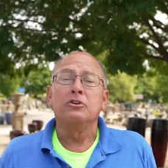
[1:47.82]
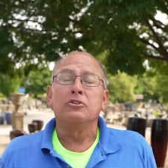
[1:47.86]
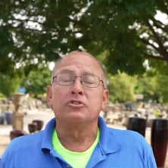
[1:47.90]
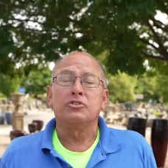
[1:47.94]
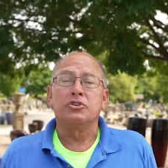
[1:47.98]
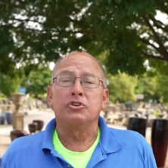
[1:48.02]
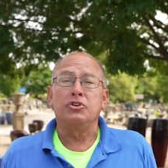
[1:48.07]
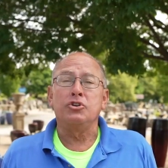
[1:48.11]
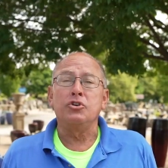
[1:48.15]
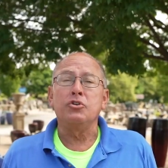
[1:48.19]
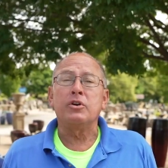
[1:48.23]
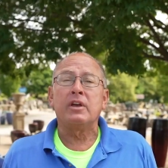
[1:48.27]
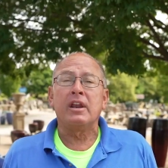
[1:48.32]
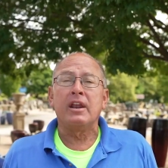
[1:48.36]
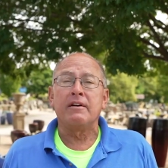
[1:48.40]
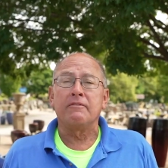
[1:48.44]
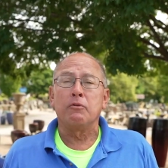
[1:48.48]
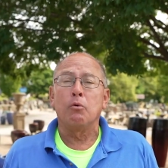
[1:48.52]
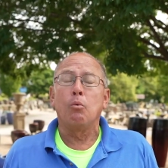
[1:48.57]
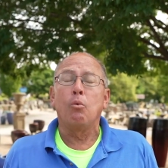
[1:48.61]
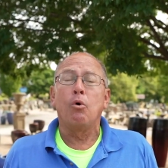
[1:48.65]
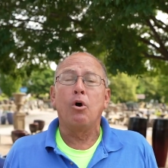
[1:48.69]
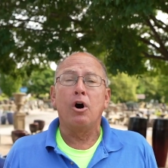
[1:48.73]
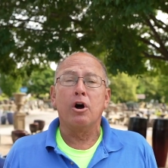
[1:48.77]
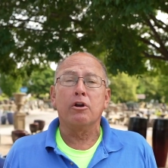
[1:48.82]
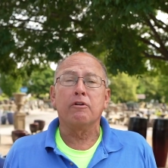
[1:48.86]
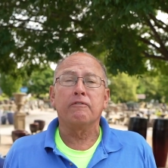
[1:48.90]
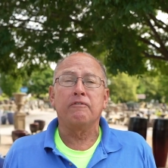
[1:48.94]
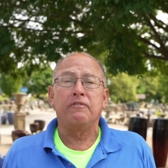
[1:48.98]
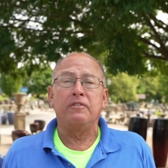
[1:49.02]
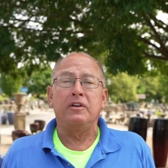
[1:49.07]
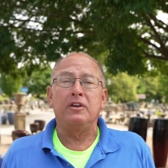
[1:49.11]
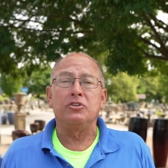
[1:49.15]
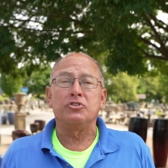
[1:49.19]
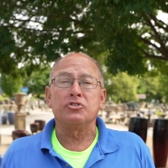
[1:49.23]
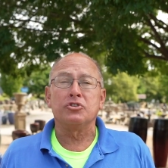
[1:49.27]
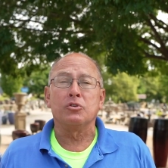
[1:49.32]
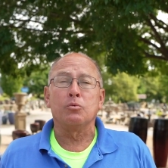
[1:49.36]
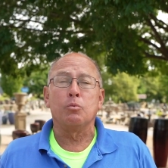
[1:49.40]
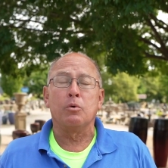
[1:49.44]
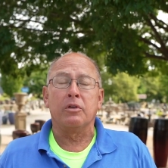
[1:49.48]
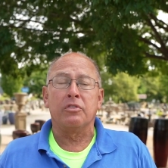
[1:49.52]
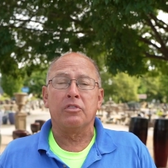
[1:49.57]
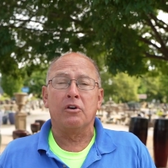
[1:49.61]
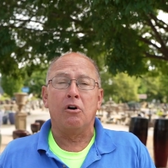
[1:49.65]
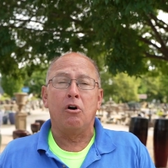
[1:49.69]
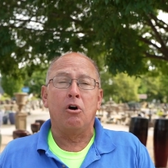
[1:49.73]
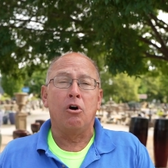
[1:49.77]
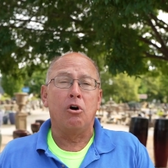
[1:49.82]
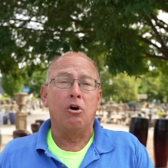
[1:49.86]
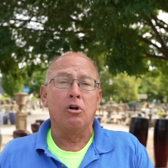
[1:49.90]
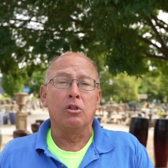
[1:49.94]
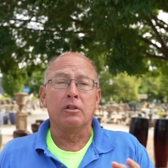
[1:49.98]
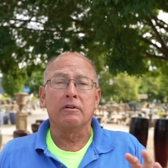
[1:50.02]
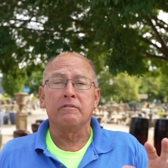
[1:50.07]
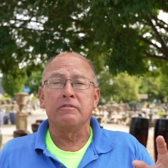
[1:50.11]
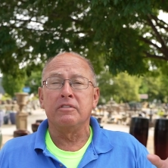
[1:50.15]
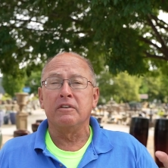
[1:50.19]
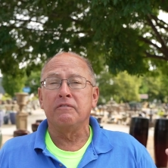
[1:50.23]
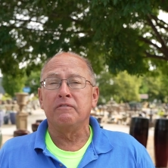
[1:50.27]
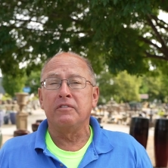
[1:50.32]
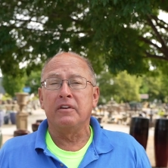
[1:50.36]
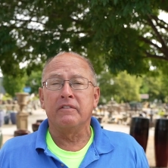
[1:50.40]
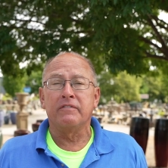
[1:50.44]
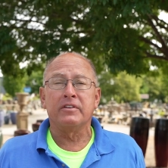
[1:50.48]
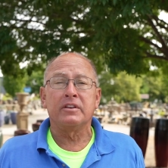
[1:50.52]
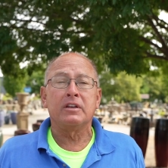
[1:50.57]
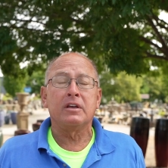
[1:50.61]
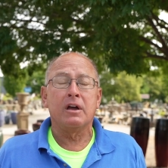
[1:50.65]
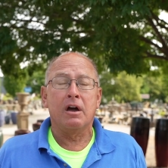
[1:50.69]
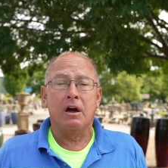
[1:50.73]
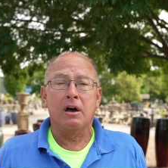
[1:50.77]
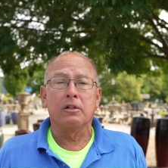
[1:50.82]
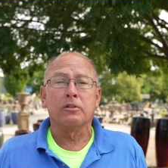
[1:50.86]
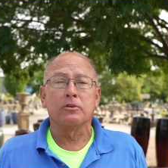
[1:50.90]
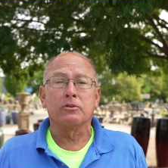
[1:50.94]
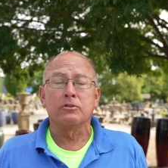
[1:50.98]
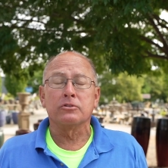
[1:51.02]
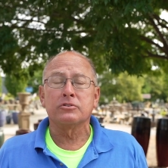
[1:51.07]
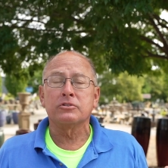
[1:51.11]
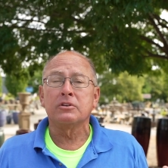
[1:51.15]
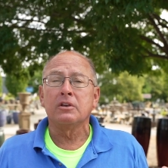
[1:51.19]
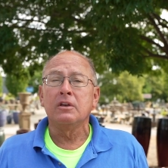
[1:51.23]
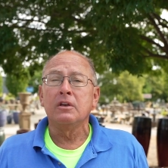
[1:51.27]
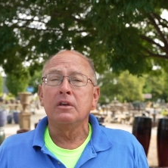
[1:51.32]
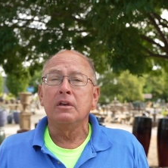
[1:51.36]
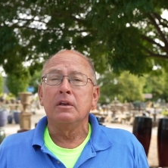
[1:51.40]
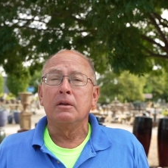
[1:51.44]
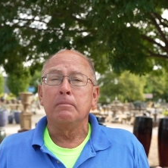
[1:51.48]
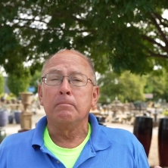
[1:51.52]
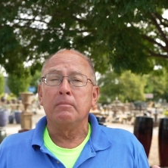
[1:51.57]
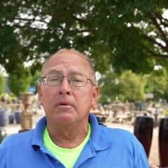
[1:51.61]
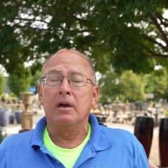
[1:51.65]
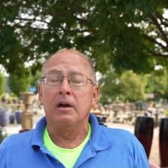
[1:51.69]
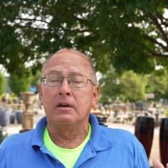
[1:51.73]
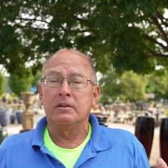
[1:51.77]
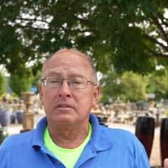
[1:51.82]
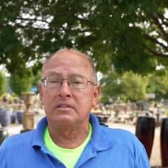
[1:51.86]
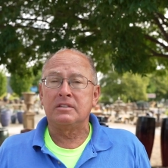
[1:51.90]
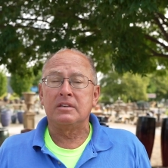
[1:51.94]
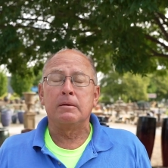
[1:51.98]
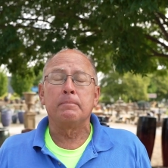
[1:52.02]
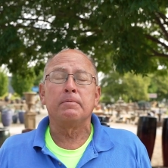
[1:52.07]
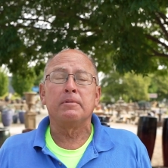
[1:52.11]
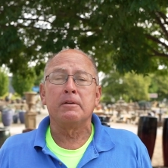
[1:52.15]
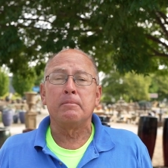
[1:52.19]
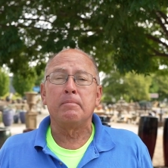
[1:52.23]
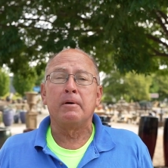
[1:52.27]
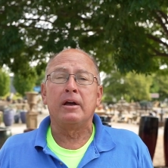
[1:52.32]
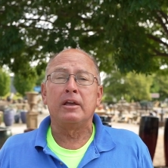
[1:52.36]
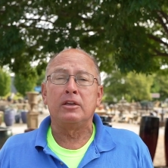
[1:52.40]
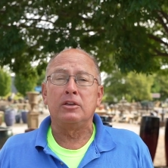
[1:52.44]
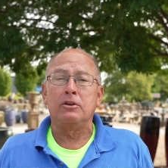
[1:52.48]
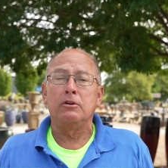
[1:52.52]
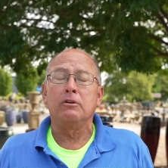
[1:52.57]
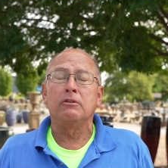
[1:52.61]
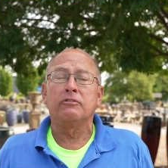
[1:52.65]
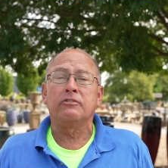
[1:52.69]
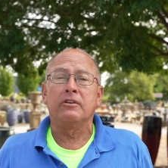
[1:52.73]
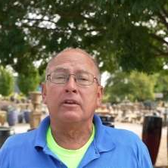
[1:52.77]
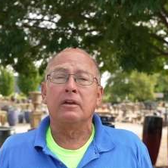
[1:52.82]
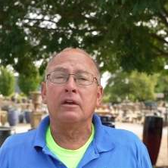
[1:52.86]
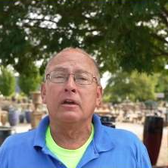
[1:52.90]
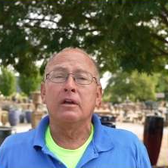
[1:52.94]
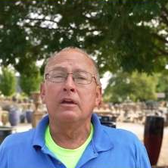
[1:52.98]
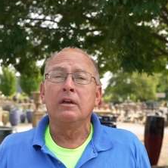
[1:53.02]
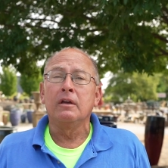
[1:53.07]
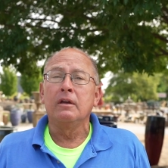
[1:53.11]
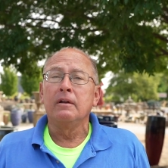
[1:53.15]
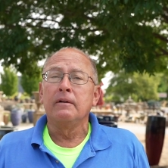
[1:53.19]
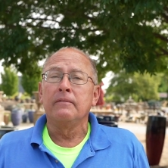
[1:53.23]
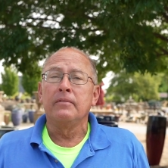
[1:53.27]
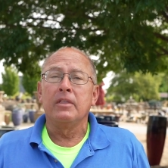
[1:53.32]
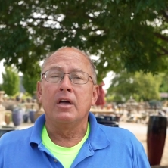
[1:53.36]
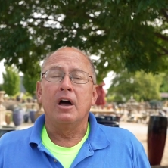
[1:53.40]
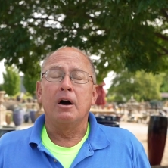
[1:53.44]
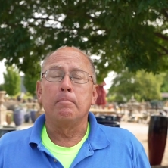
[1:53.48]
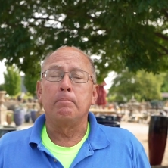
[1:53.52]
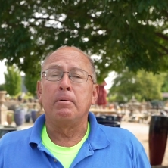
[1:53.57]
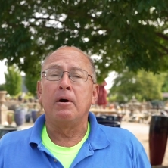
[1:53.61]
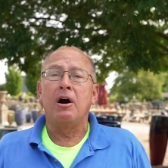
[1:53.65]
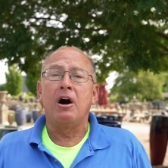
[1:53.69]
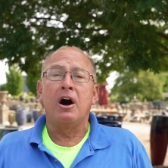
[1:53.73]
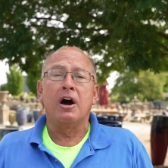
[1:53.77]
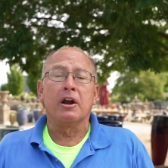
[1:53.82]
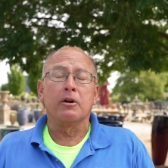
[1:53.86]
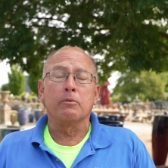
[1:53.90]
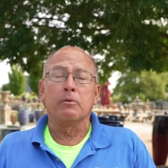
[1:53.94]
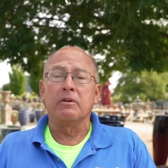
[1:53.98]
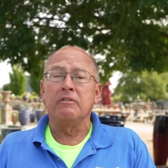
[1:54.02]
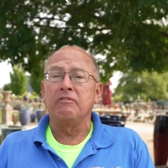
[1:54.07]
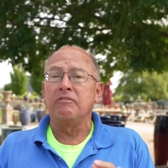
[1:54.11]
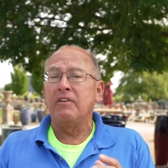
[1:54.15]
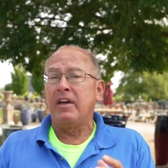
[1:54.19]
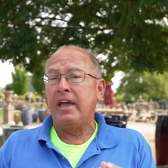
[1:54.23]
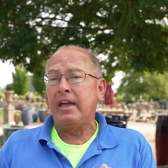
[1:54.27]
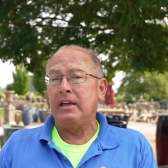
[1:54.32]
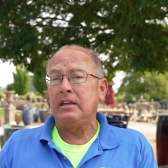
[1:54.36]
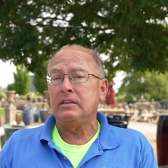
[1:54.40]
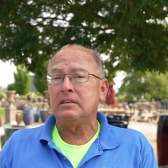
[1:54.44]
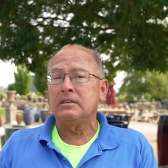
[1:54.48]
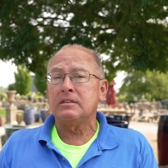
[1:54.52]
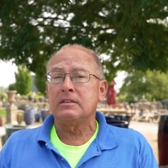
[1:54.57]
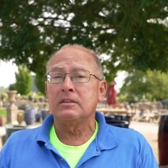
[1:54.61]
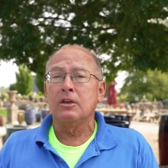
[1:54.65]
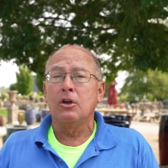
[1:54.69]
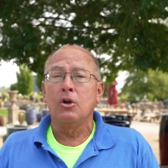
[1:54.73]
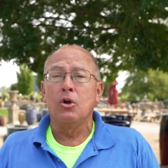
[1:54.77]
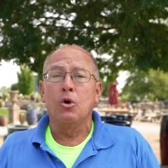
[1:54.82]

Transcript: So you can have a water feature with all of the vivid colors simply by using a pottery vase